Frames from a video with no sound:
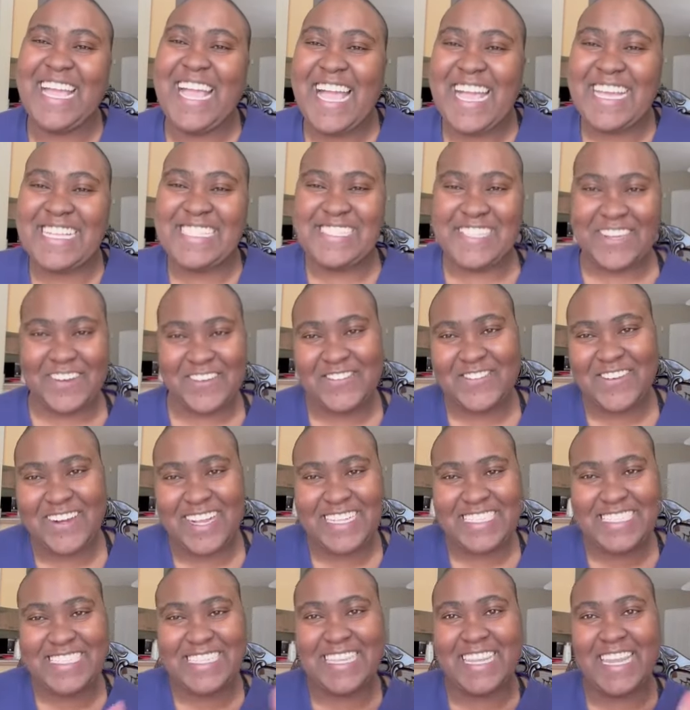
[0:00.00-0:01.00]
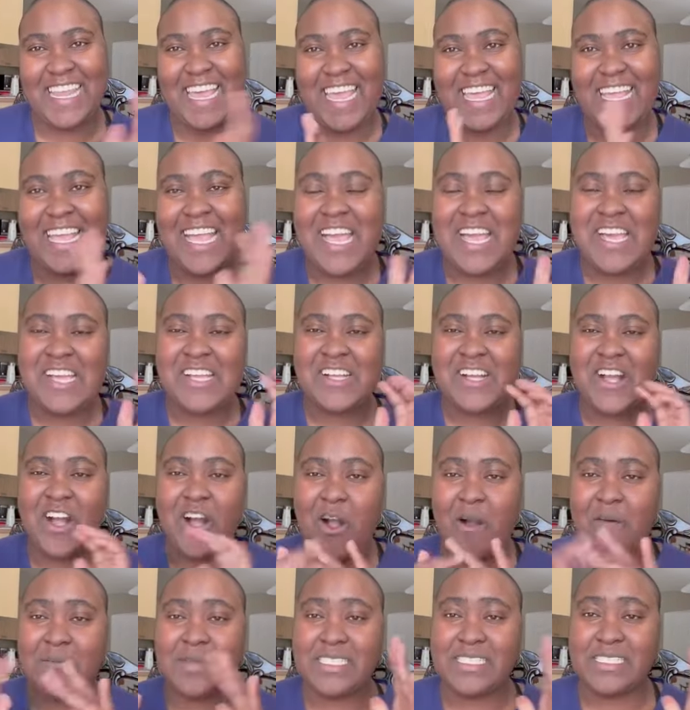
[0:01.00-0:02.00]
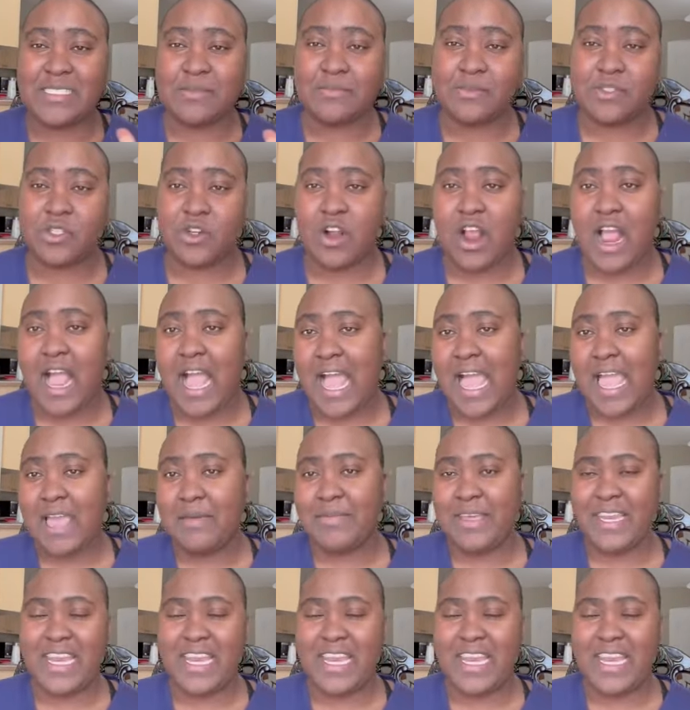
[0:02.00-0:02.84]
don't forget to like, comment, subscribe, and